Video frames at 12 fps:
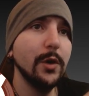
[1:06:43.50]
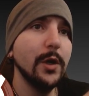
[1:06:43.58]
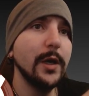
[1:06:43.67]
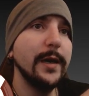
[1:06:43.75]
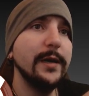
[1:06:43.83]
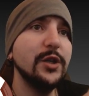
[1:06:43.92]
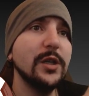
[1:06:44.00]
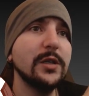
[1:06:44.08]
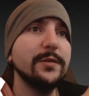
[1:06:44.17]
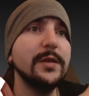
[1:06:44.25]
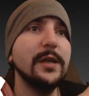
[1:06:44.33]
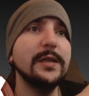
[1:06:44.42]
Any chance
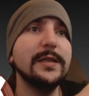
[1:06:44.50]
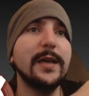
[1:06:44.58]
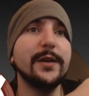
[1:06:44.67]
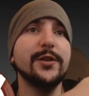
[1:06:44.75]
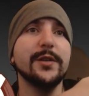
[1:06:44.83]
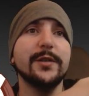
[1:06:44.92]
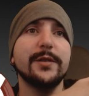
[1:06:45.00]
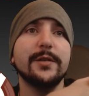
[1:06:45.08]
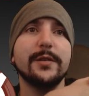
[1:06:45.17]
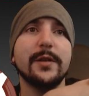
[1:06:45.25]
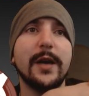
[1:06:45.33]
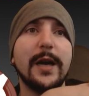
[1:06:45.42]
of seeing
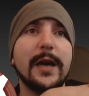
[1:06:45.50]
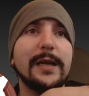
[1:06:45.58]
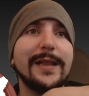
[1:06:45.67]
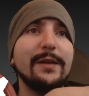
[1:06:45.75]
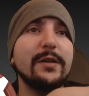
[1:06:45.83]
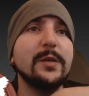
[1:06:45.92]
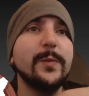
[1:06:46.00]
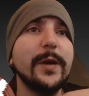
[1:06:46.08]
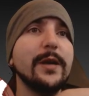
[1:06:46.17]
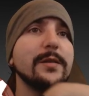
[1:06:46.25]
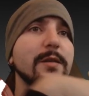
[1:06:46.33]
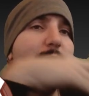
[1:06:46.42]
sketches? Cloudy
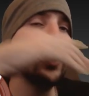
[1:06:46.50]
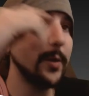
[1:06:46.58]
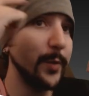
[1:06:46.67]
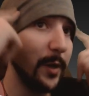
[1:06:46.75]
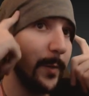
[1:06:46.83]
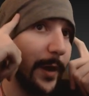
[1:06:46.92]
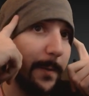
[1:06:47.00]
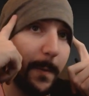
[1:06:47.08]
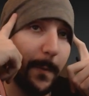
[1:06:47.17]
Space, they're all up here, man.